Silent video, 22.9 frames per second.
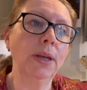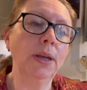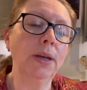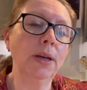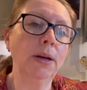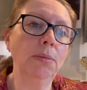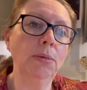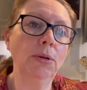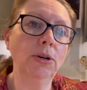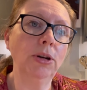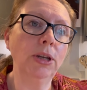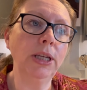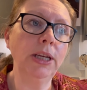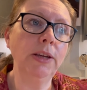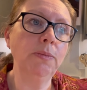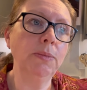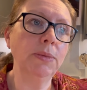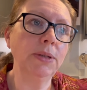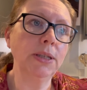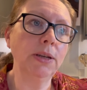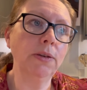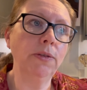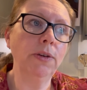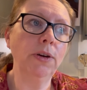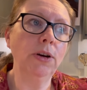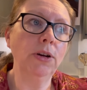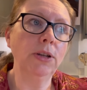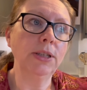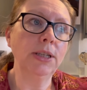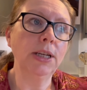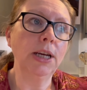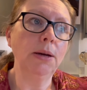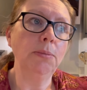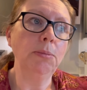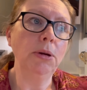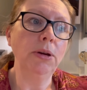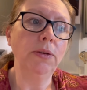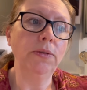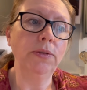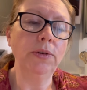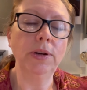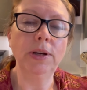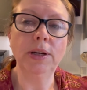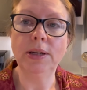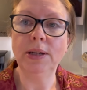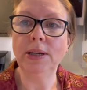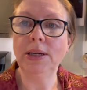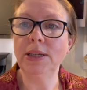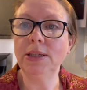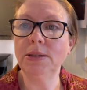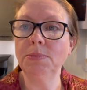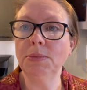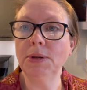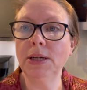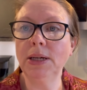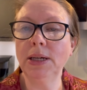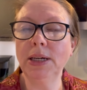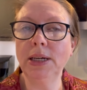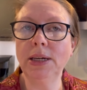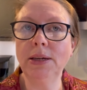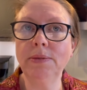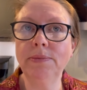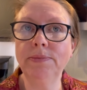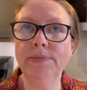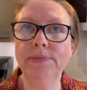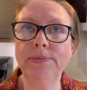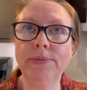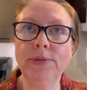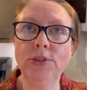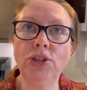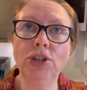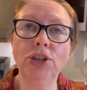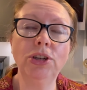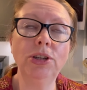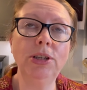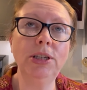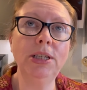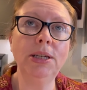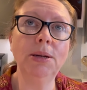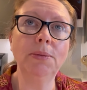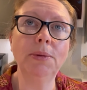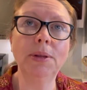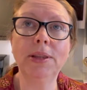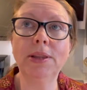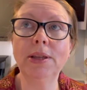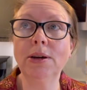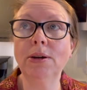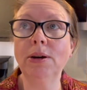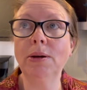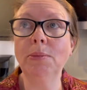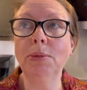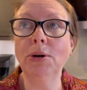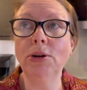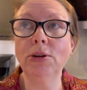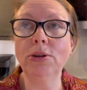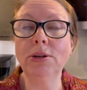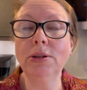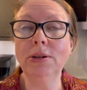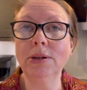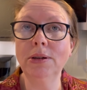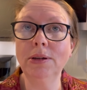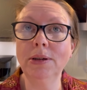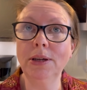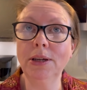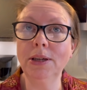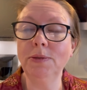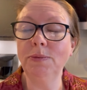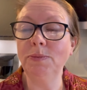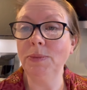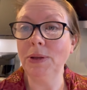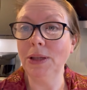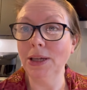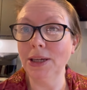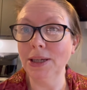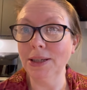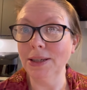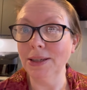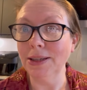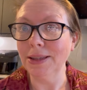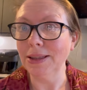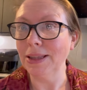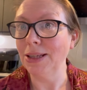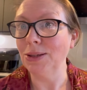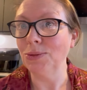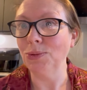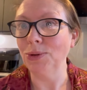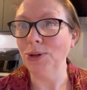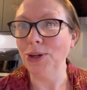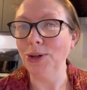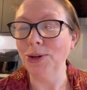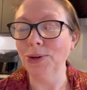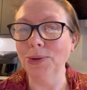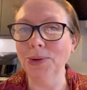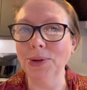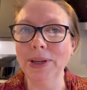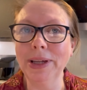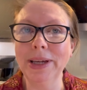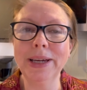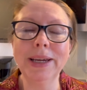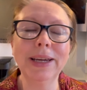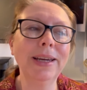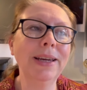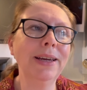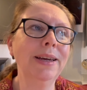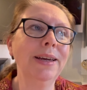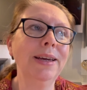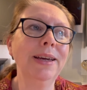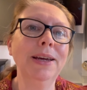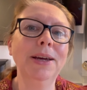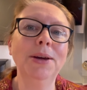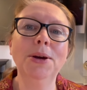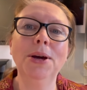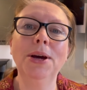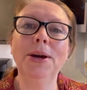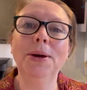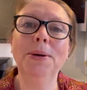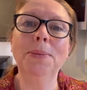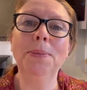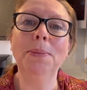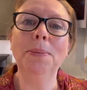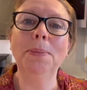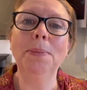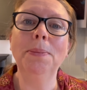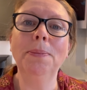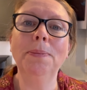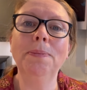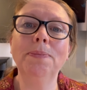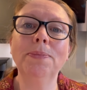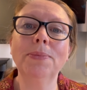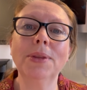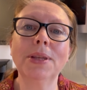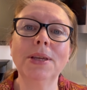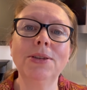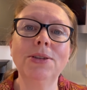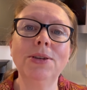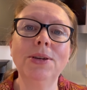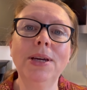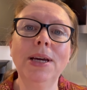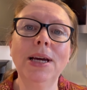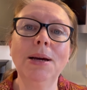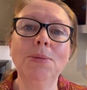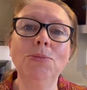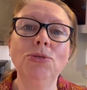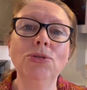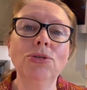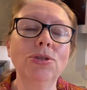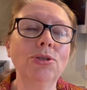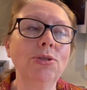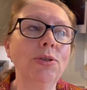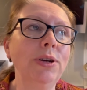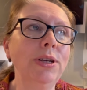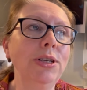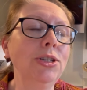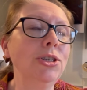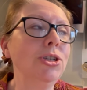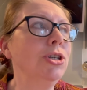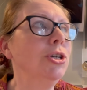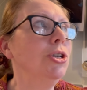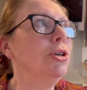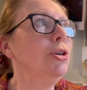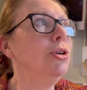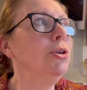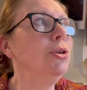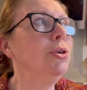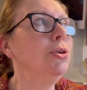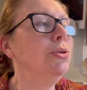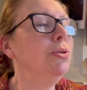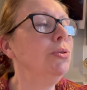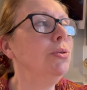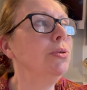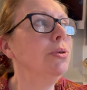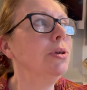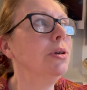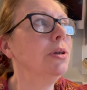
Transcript: not going to give myself a hard time over it. It's my journey that I'm on, if that's what you call it. So yeah, I'm just going to